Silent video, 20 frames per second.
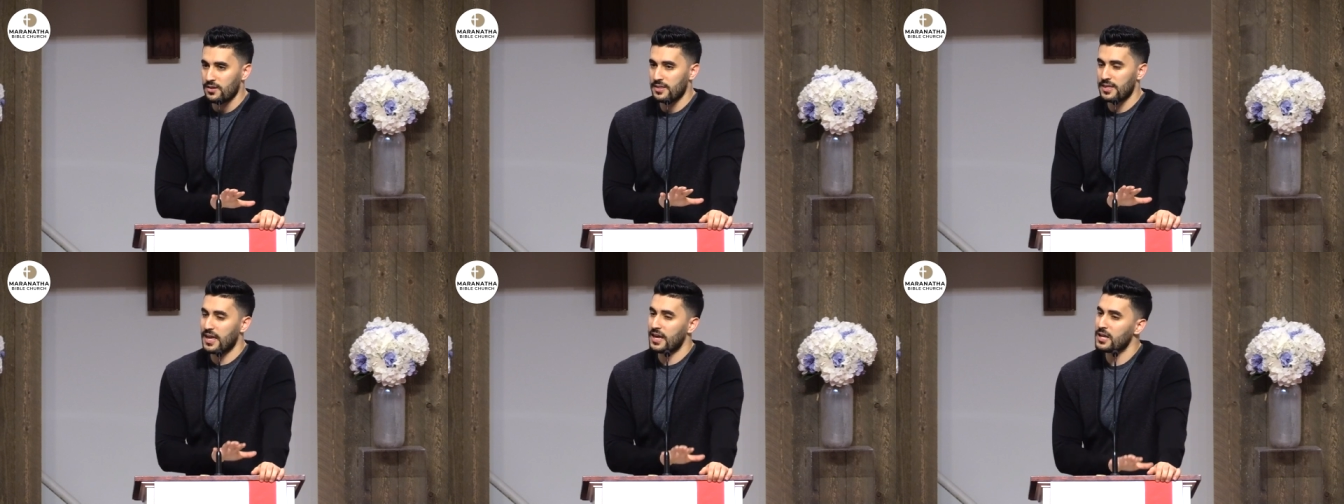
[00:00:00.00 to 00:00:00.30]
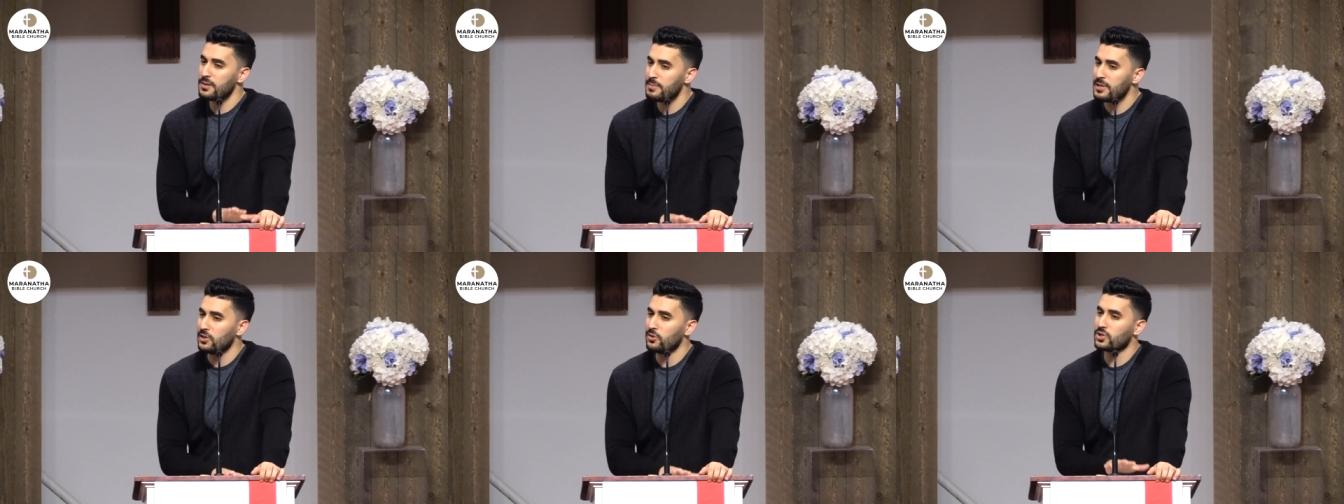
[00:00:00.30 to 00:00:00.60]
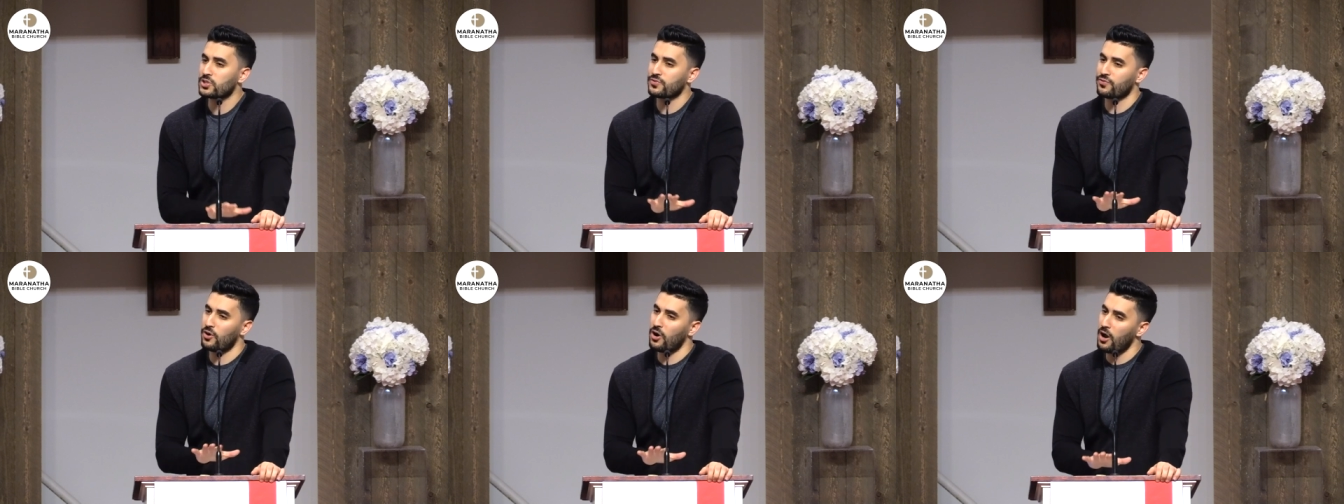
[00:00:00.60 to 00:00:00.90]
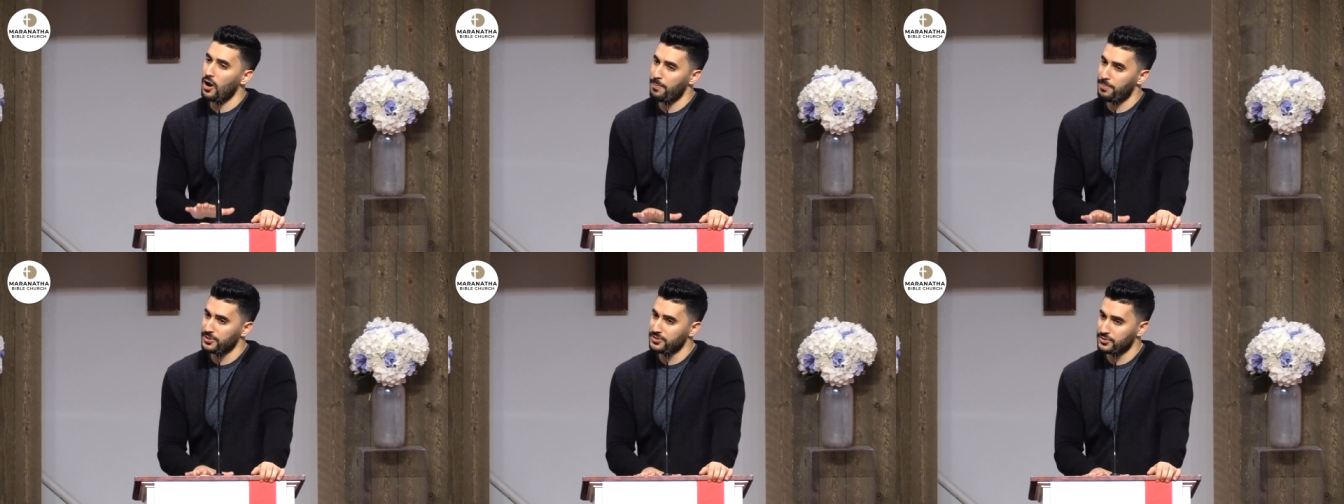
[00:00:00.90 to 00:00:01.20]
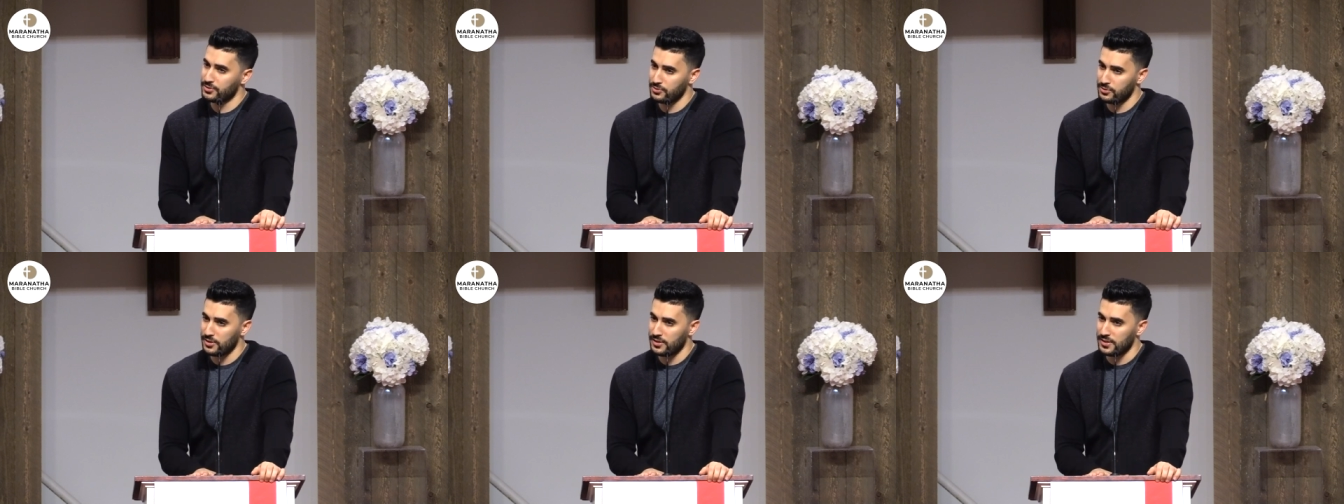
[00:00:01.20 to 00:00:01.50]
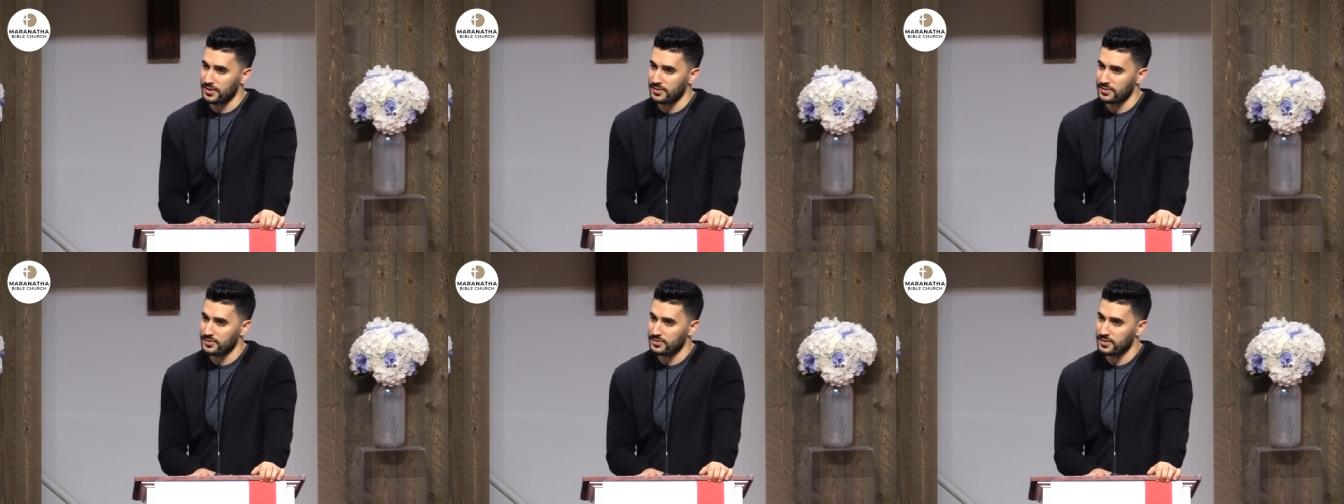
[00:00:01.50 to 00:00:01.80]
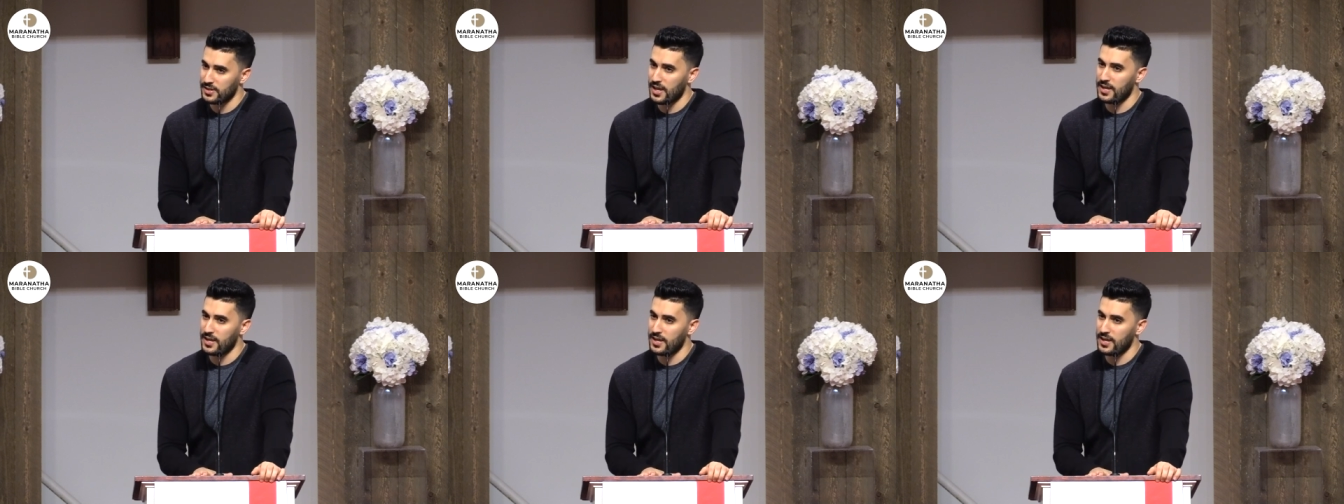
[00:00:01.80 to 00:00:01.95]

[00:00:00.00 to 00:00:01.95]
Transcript: the enemy looks for opportunities,